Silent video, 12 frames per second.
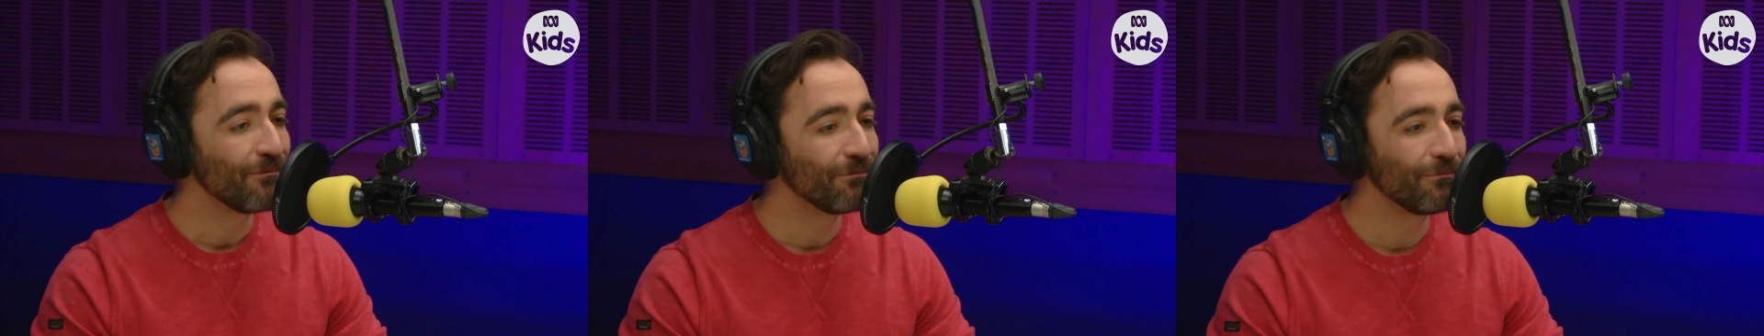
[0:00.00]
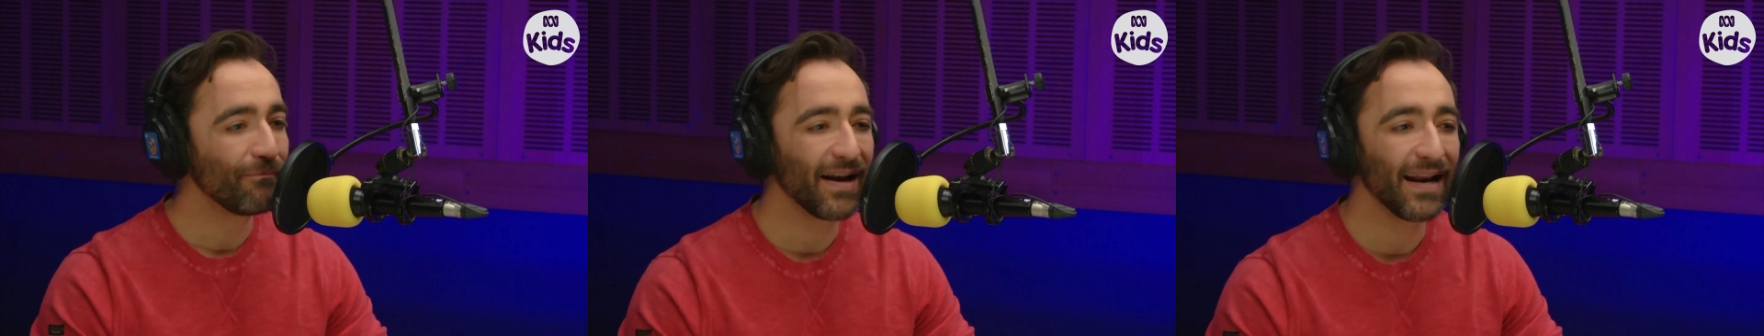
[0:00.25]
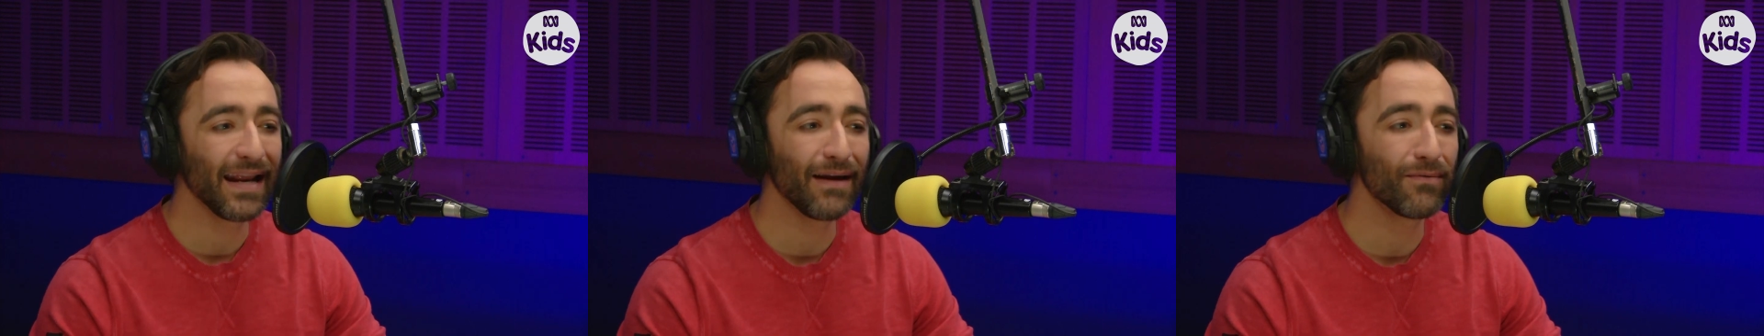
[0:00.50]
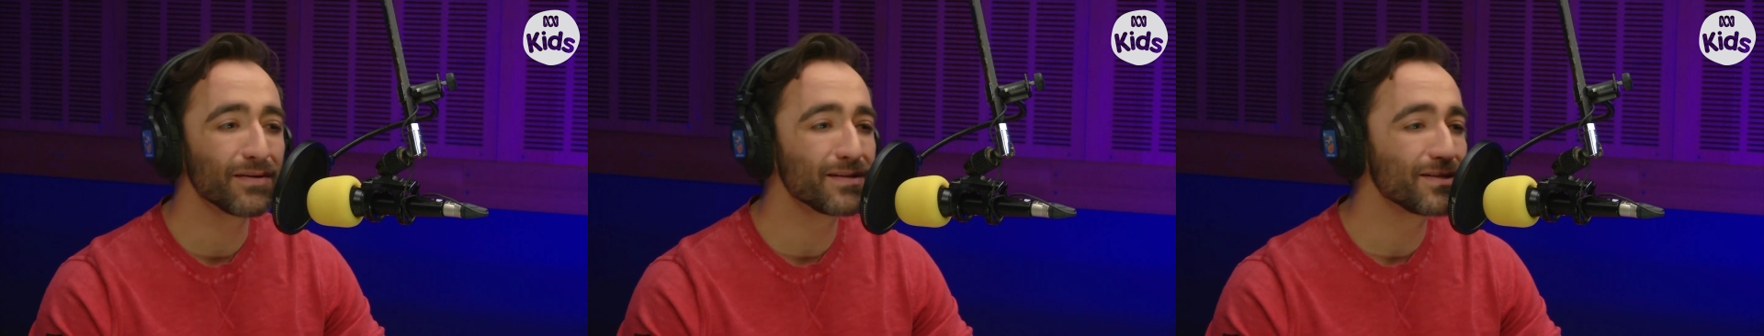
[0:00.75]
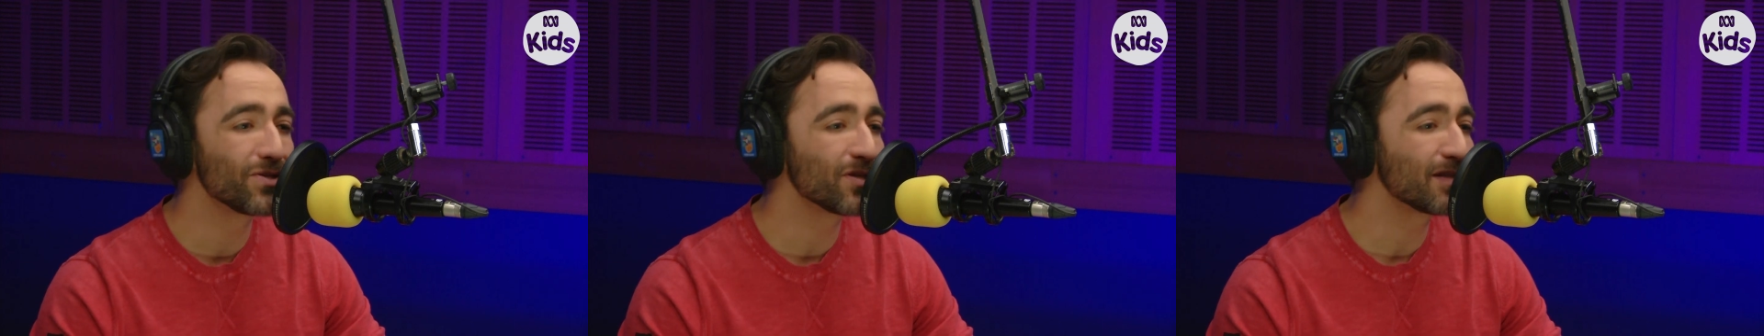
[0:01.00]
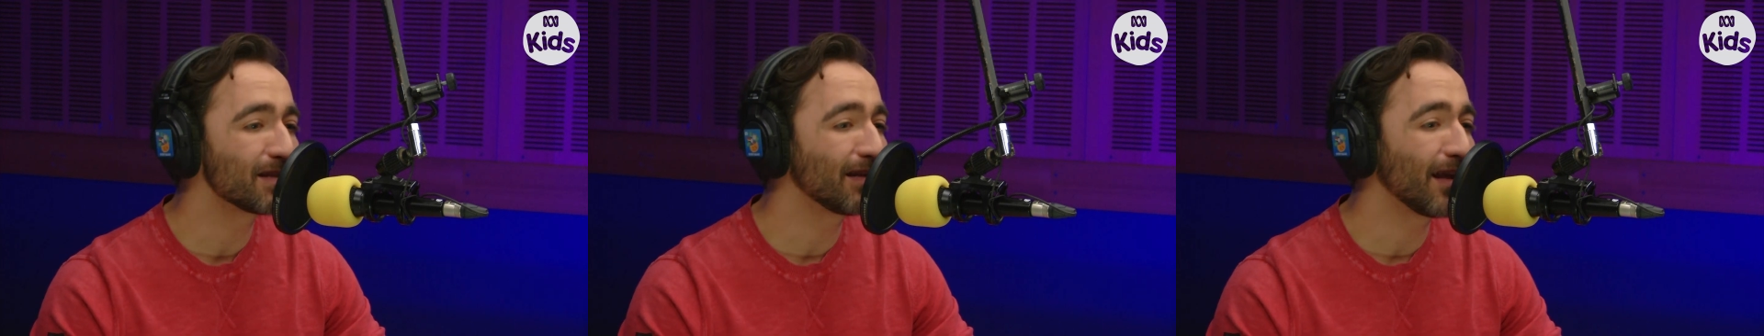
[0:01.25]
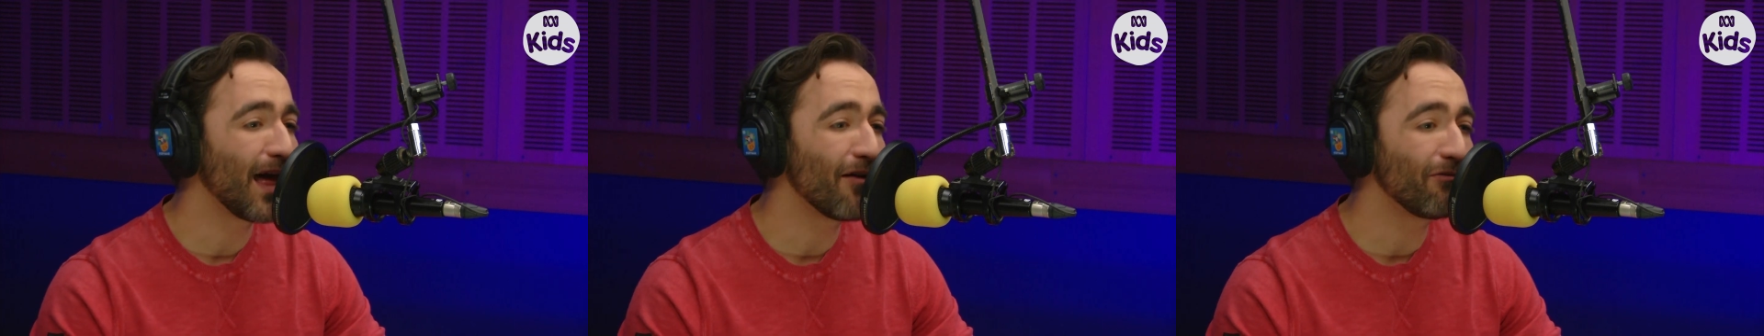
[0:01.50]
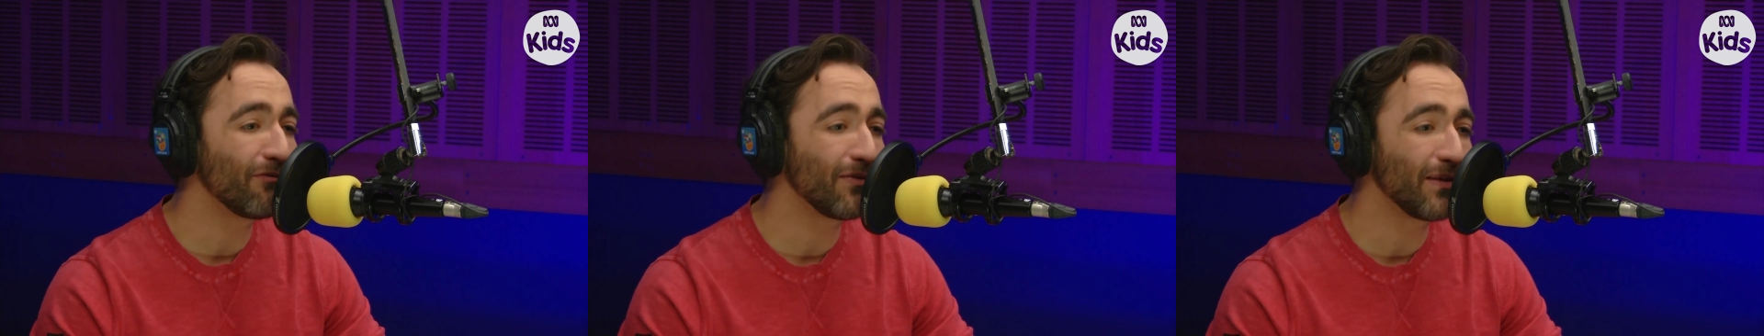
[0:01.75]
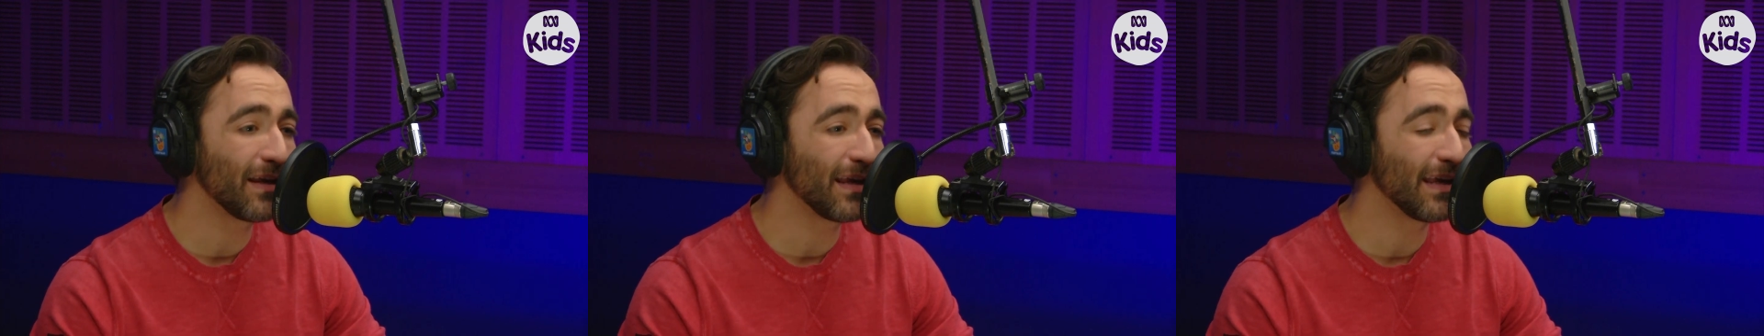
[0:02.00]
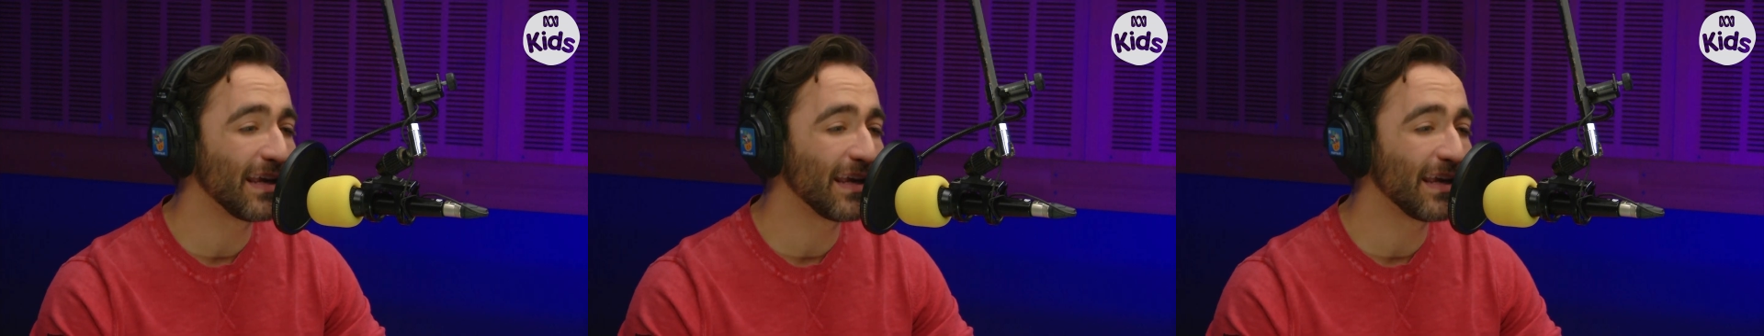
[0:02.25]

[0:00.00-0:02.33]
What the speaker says: But he was just lovely.